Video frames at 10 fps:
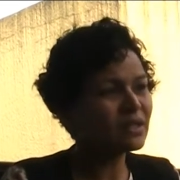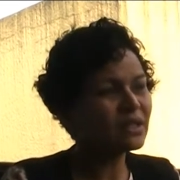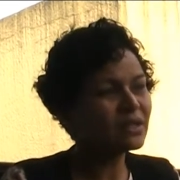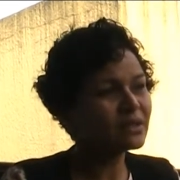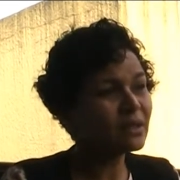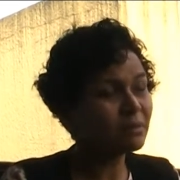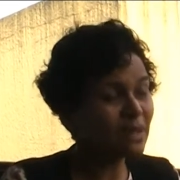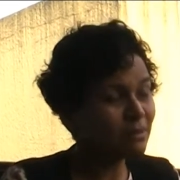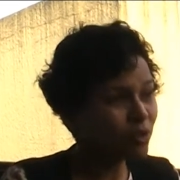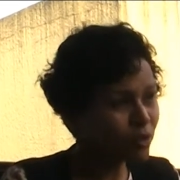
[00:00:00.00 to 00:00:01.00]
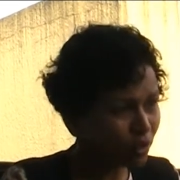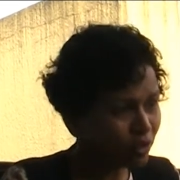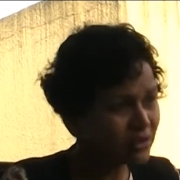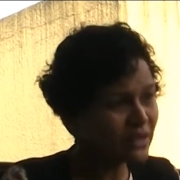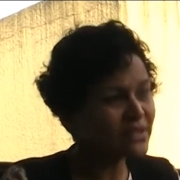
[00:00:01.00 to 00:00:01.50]
Uh, there are many more
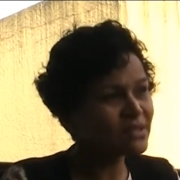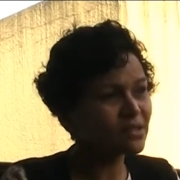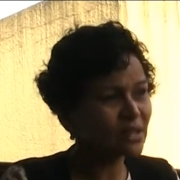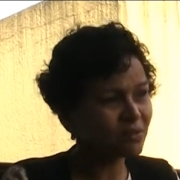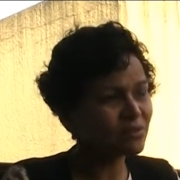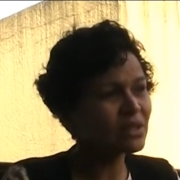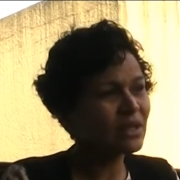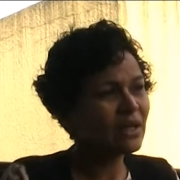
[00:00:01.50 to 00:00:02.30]
crocodiles around,